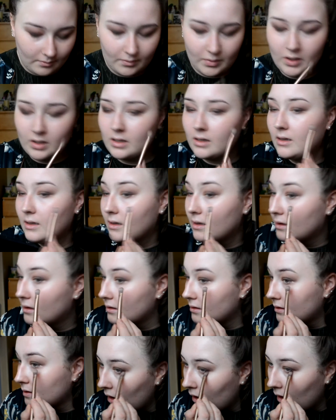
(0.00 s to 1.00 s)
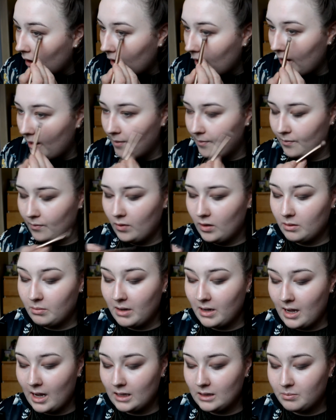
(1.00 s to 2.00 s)
because with
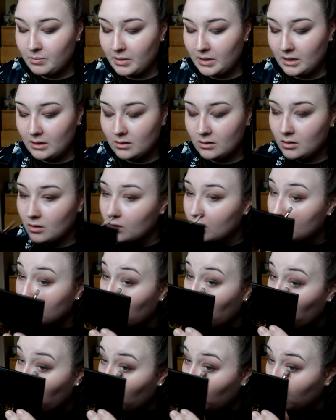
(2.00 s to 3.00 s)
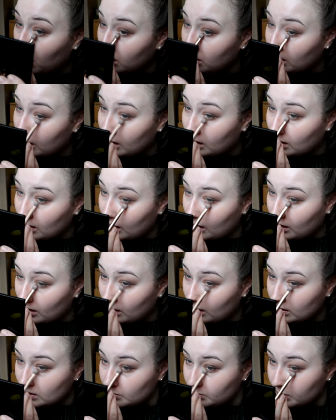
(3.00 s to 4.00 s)
my eyes being so small, like
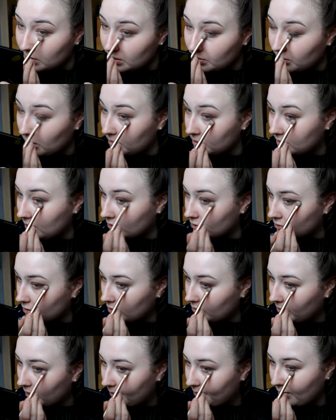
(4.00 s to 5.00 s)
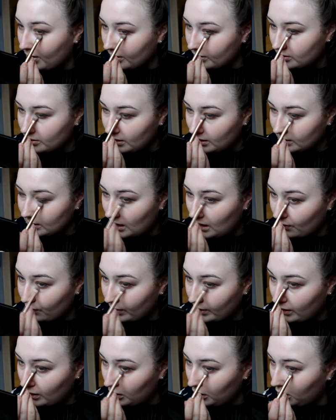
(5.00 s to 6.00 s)
it probably sounds really weird, but I do like to have
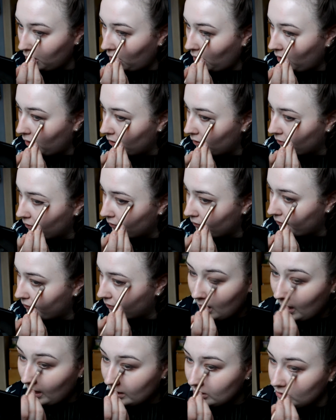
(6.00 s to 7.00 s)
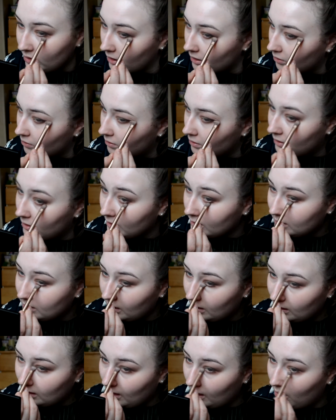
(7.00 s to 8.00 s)
like a lot of eyeshadow and things
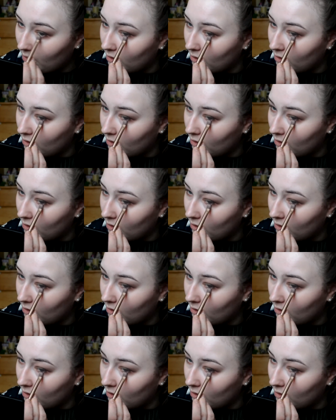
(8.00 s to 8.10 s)
like that